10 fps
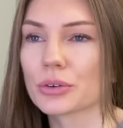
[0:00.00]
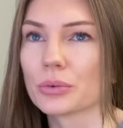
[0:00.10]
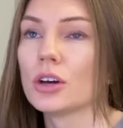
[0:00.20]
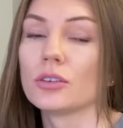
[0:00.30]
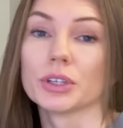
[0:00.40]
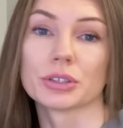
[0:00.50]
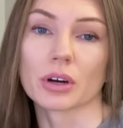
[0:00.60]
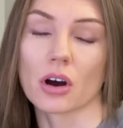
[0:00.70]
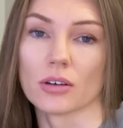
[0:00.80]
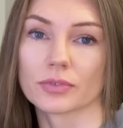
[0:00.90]
or you went to a
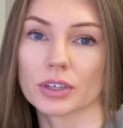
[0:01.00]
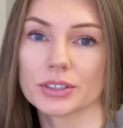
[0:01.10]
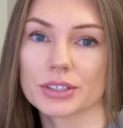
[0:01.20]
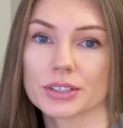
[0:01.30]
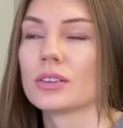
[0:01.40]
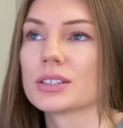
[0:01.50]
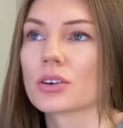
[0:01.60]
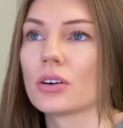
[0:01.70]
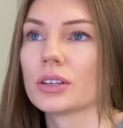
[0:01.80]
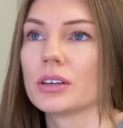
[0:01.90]
conference. This
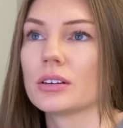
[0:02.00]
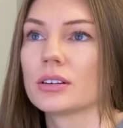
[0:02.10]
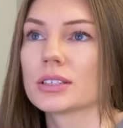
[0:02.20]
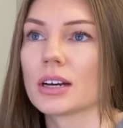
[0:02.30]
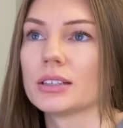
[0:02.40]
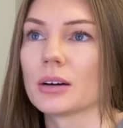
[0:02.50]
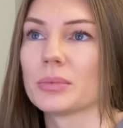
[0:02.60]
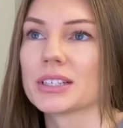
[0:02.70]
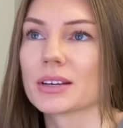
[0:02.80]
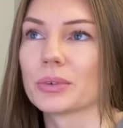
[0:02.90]
colleague signed up
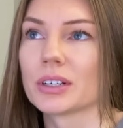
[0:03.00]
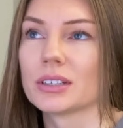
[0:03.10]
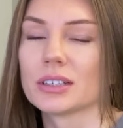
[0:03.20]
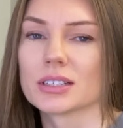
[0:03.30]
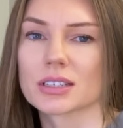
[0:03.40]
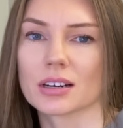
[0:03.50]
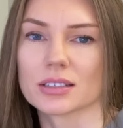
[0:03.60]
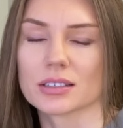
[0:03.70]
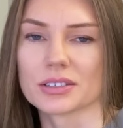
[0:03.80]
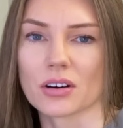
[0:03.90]
because they wanted to discuss
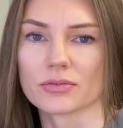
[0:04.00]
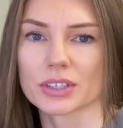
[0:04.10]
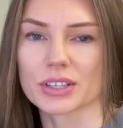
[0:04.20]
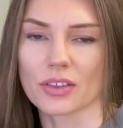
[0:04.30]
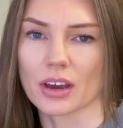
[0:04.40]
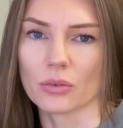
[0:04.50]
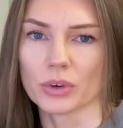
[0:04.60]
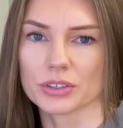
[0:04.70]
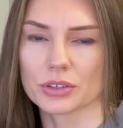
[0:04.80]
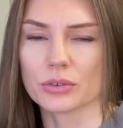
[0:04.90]
this conference that they had
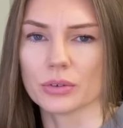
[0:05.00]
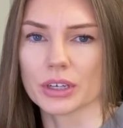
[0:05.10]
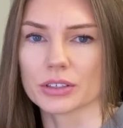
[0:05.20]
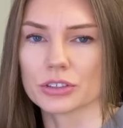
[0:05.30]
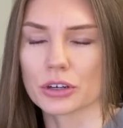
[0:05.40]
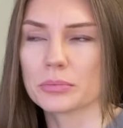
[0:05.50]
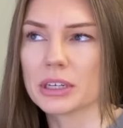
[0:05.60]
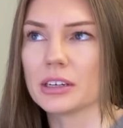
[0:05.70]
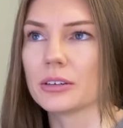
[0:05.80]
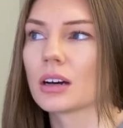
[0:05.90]
went to in
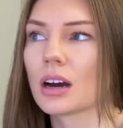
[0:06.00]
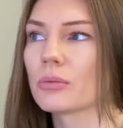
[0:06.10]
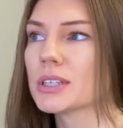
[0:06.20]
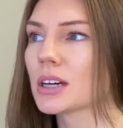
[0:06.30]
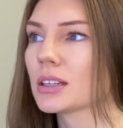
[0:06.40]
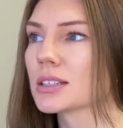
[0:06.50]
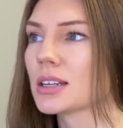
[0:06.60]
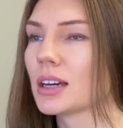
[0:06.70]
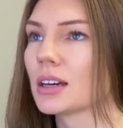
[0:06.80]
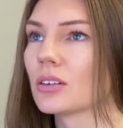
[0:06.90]
Germany. I always like
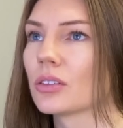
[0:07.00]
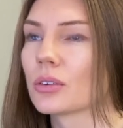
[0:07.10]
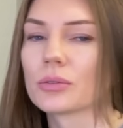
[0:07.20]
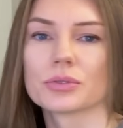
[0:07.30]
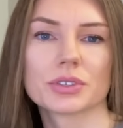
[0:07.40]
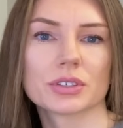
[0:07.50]
listening in on those